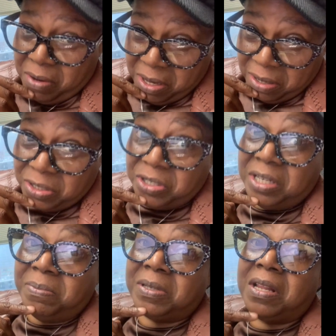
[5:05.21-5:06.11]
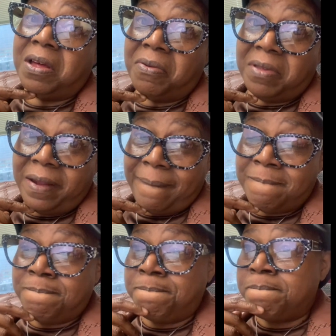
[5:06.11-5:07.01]
in a sheep's clothing.
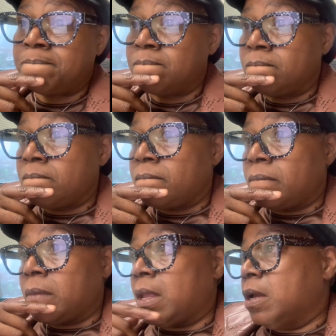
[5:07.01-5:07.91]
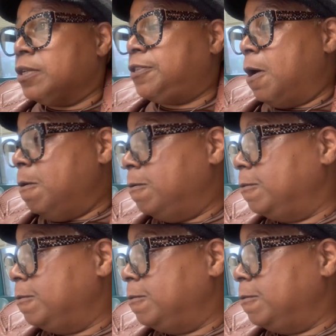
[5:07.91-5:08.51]
So,